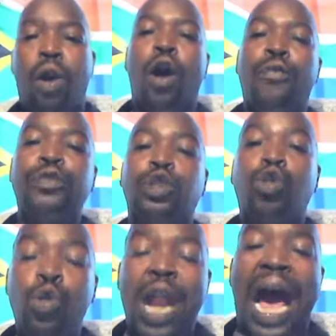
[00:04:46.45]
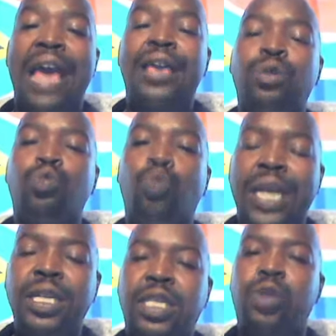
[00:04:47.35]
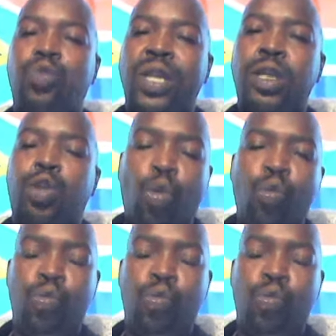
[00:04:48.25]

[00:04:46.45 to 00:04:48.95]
of July 2022.